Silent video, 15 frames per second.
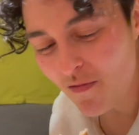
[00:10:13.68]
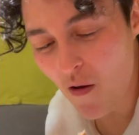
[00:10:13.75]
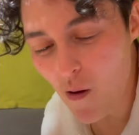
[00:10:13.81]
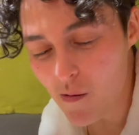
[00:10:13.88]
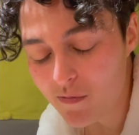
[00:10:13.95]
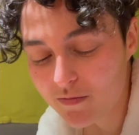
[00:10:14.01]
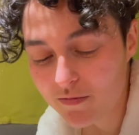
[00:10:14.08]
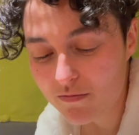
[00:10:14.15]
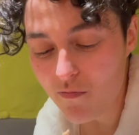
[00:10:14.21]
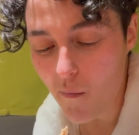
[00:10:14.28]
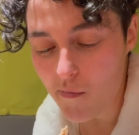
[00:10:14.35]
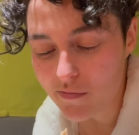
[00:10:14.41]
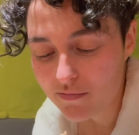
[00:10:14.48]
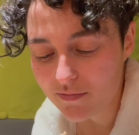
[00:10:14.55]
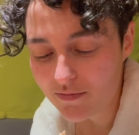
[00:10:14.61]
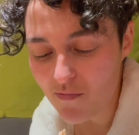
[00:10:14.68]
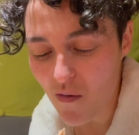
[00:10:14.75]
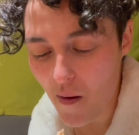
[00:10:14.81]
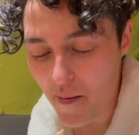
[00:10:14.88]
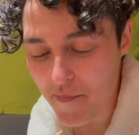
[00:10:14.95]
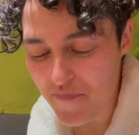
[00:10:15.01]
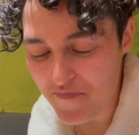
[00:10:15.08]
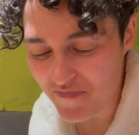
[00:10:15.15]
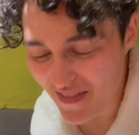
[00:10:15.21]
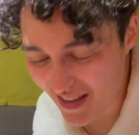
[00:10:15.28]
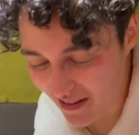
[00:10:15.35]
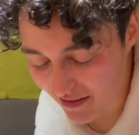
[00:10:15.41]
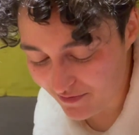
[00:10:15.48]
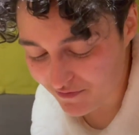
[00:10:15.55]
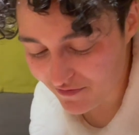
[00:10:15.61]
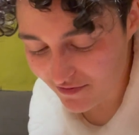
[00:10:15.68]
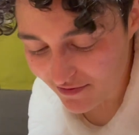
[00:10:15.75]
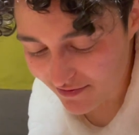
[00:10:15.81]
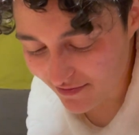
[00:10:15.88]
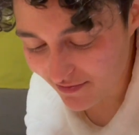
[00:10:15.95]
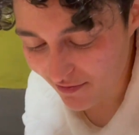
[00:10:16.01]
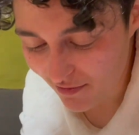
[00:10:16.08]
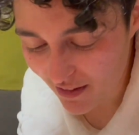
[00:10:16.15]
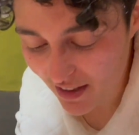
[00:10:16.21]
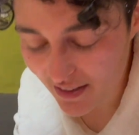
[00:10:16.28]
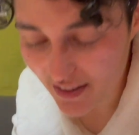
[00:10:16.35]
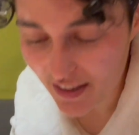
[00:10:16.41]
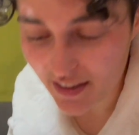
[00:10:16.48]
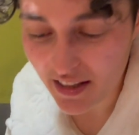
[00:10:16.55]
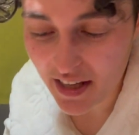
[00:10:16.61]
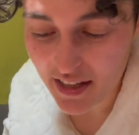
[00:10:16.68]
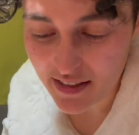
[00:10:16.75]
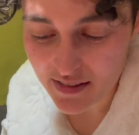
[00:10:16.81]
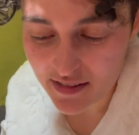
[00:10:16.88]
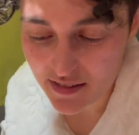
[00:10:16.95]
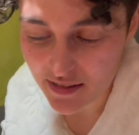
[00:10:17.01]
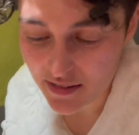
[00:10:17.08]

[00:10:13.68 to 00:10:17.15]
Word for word: you're eating a piece of shit. The taste.